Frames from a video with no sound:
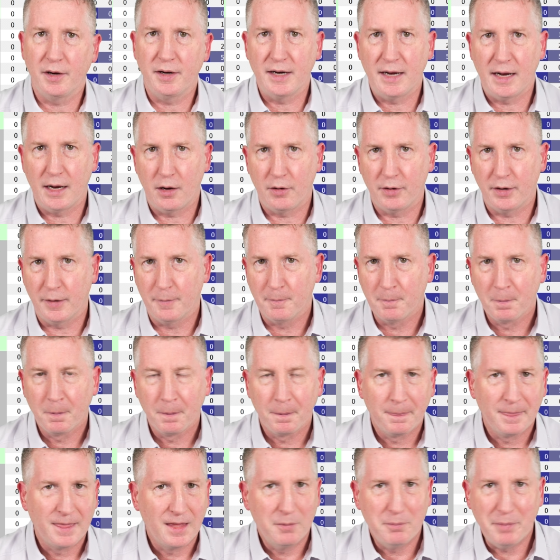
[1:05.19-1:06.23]
now to
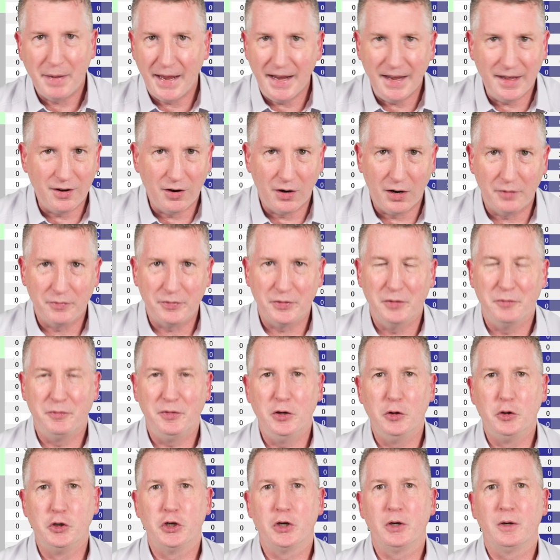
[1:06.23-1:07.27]
pay it off in the
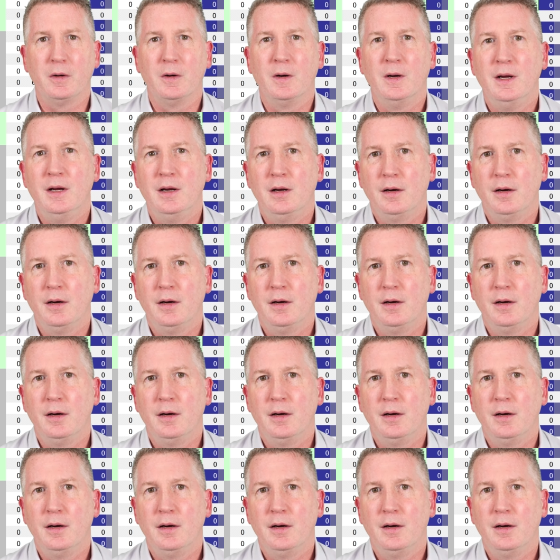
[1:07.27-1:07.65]
future.